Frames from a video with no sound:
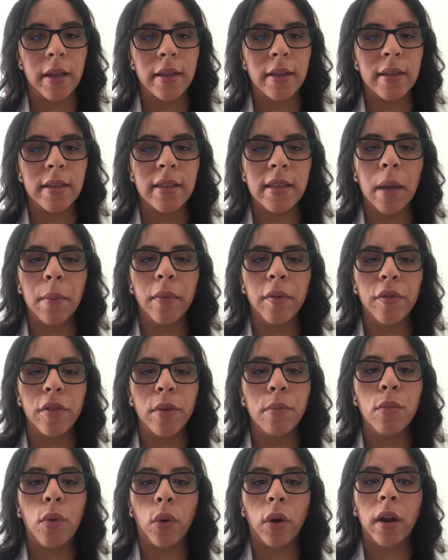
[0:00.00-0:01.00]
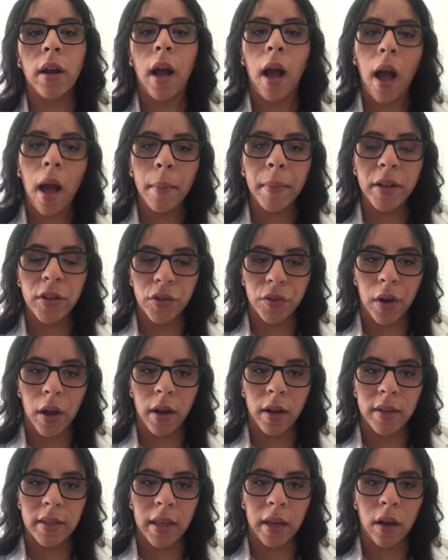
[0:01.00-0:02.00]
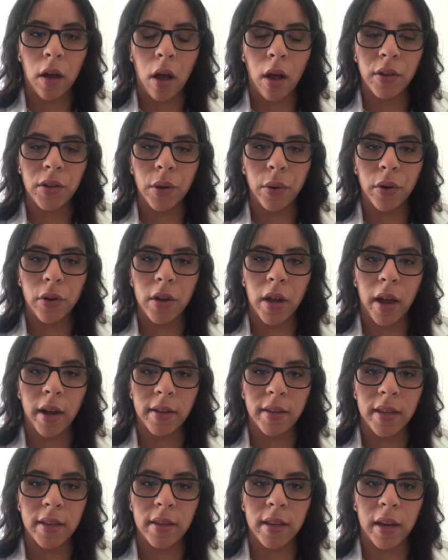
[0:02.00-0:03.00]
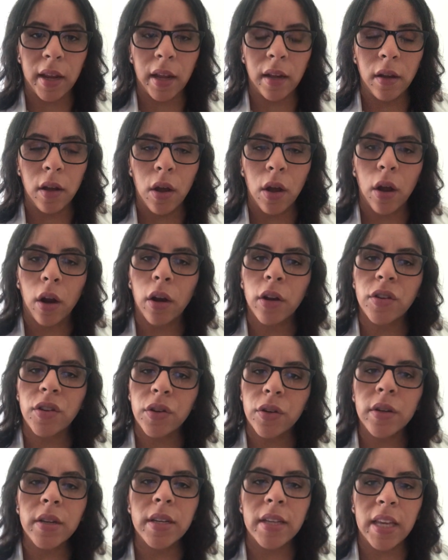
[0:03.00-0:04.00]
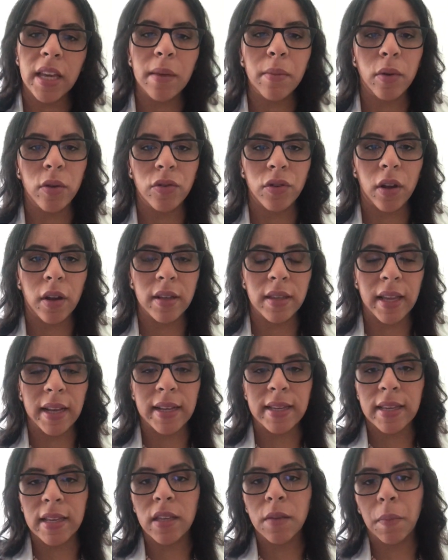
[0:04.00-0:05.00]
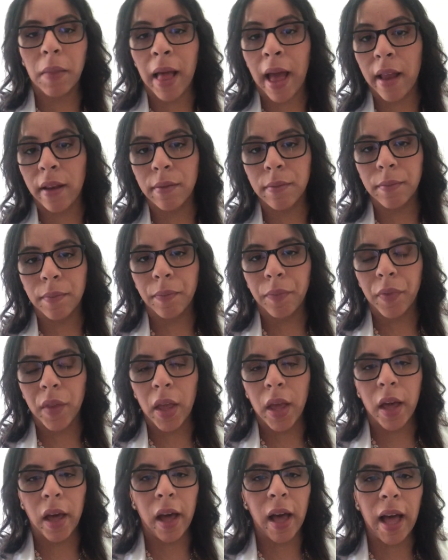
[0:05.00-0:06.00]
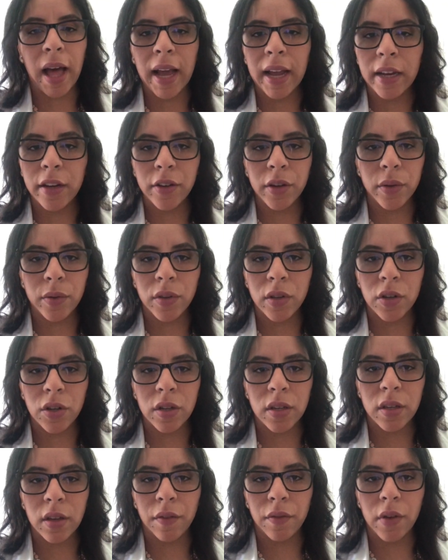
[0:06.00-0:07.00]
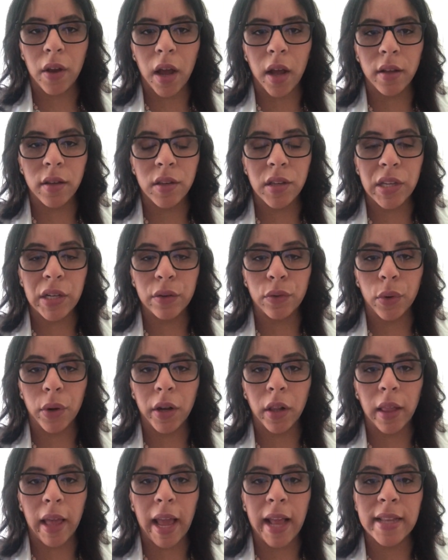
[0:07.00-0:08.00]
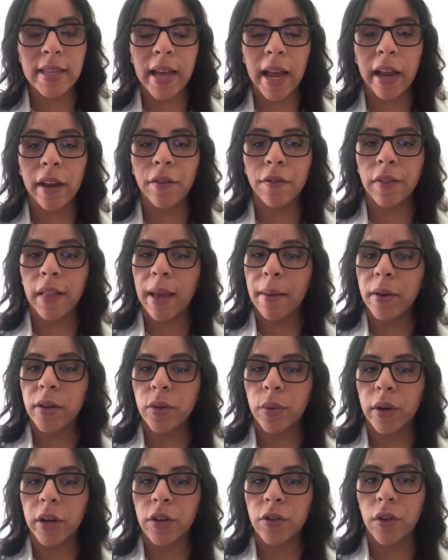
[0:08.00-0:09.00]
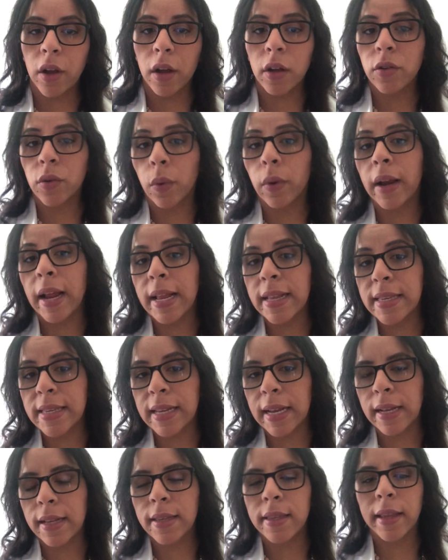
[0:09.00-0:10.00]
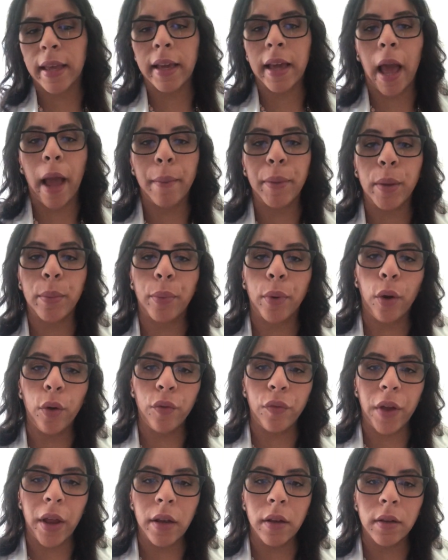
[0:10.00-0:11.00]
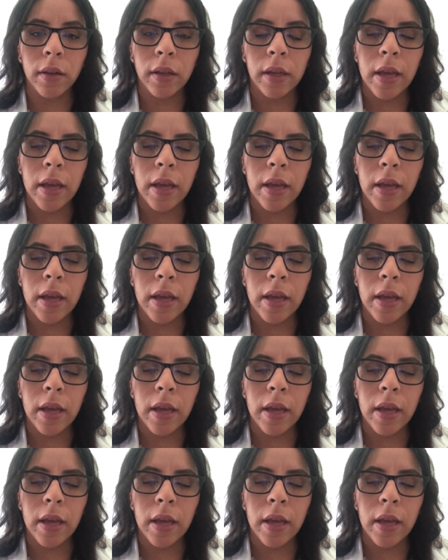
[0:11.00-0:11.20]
Some of the more common drugs that cause ototoxicity are certain chemo drugs like cisplatin, high dosages of non-steroidal anti-inflammatory drugs or NSAIDs like ibuprofen,